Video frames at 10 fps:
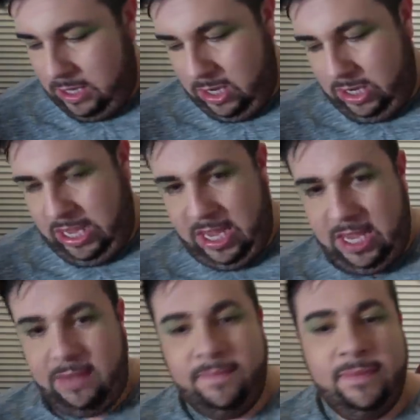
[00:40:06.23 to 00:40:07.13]

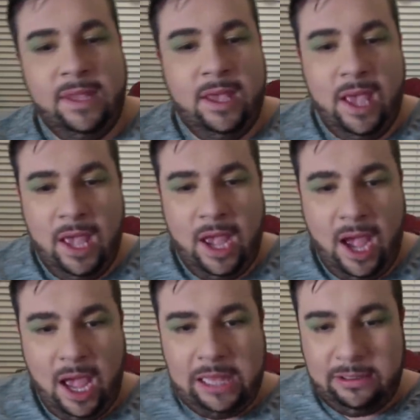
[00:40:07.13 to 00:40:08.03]
Okay.
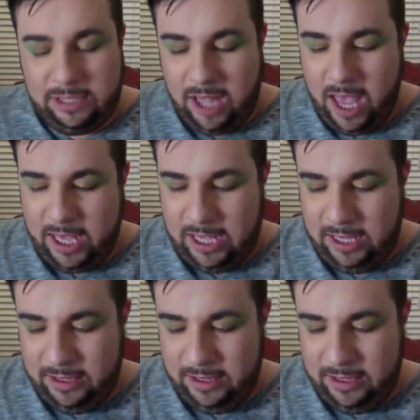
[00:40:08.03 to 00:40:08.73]
I look like...